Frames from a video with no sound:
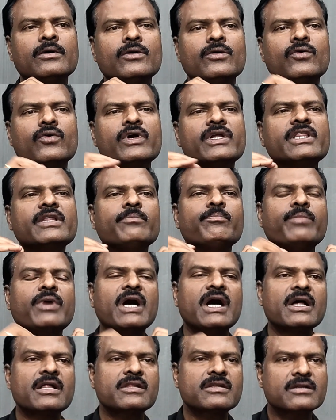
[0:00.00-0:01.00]
Over the
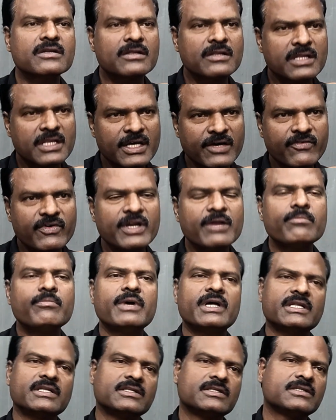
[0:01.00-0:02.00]
past seven
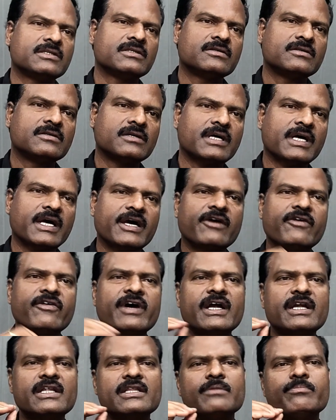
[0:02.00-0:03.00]
months, I have
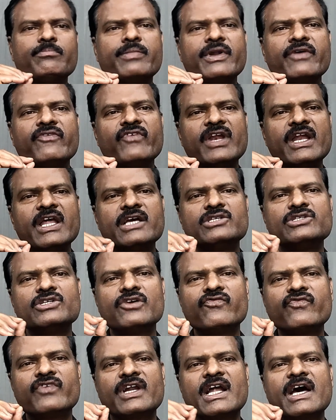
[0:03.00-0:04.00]
had the privilege
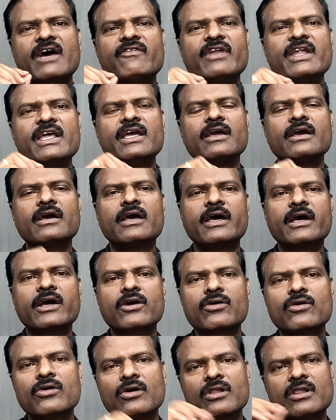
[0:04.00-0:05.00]
of traveling
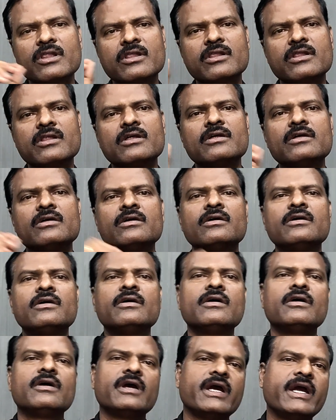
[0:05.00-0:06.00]
across
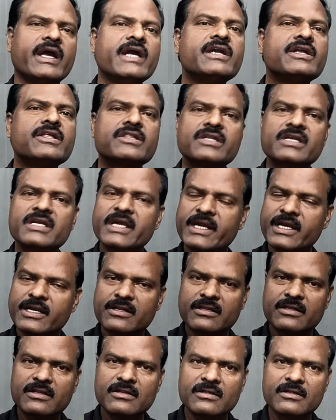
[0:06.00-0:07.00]
eight
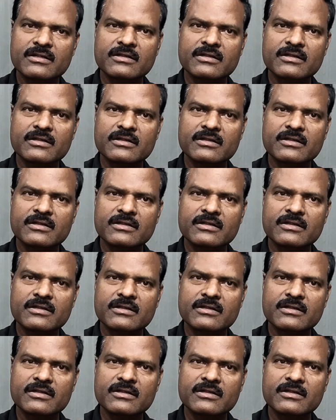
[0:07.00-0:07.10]
states,